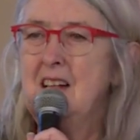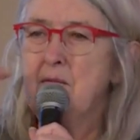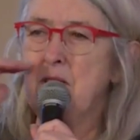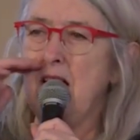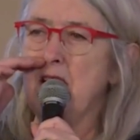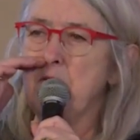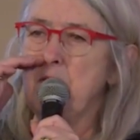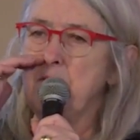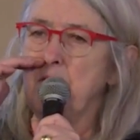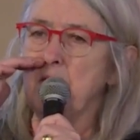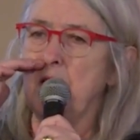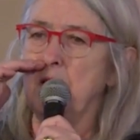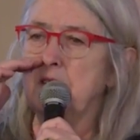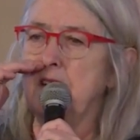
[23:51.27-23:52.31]
But I remember
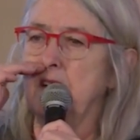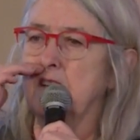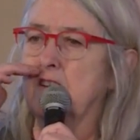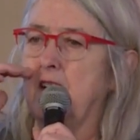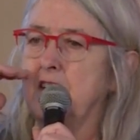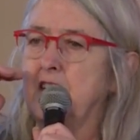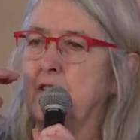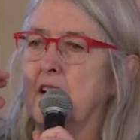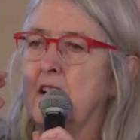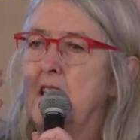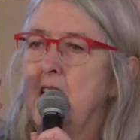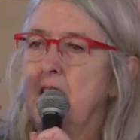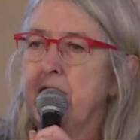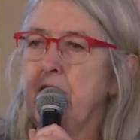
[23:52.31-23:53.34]
when I was an undergraduate,
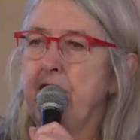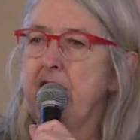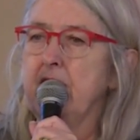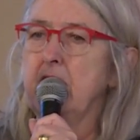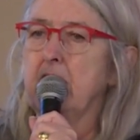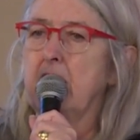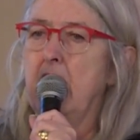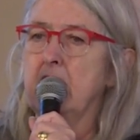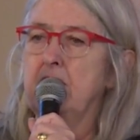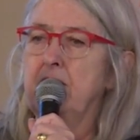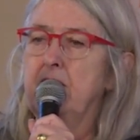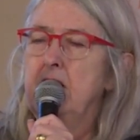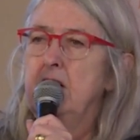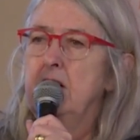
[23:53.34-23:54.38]
the thing that kind of
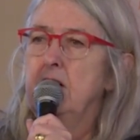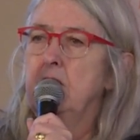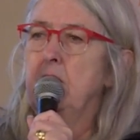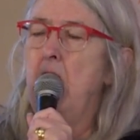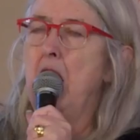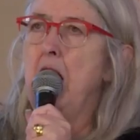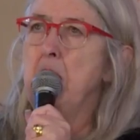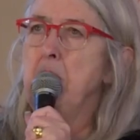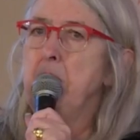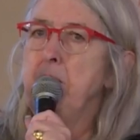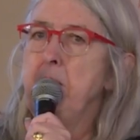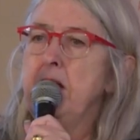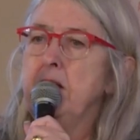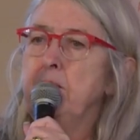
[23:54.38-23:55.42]
uh,
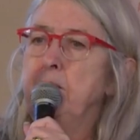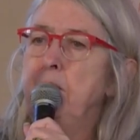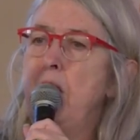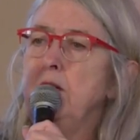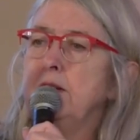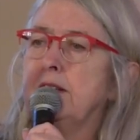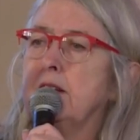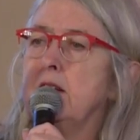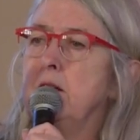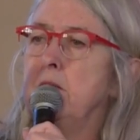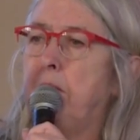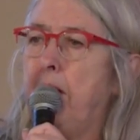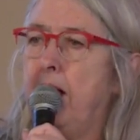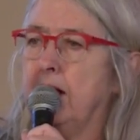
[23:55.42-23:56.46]
made most
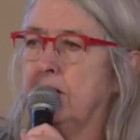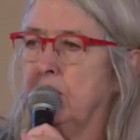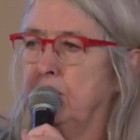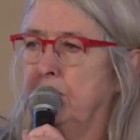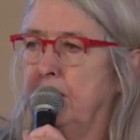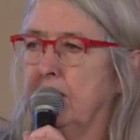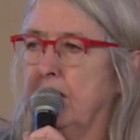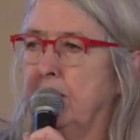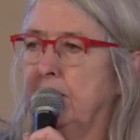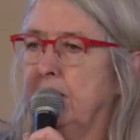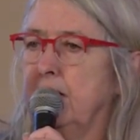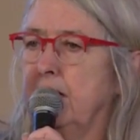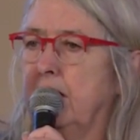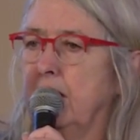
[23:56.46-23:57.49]
impact on me when I was
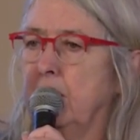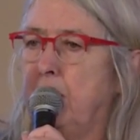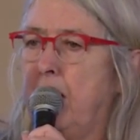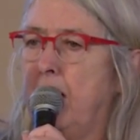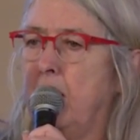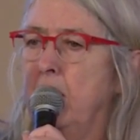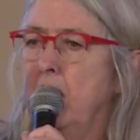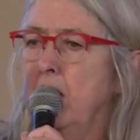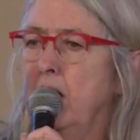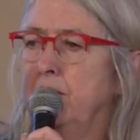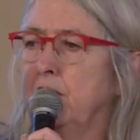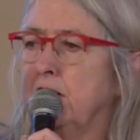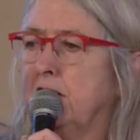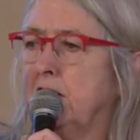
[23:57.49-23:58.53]
thinking about
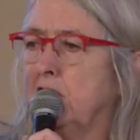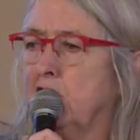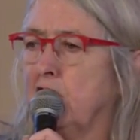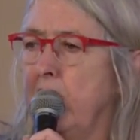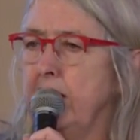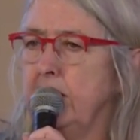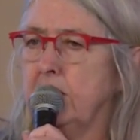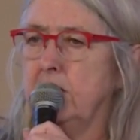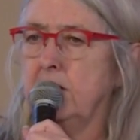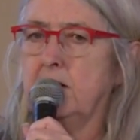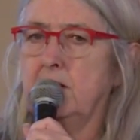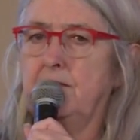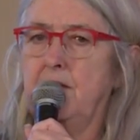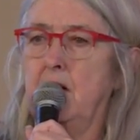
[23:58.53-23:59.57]
the
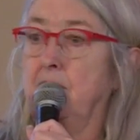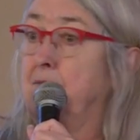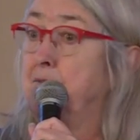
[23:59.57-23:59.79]
strangeness of, of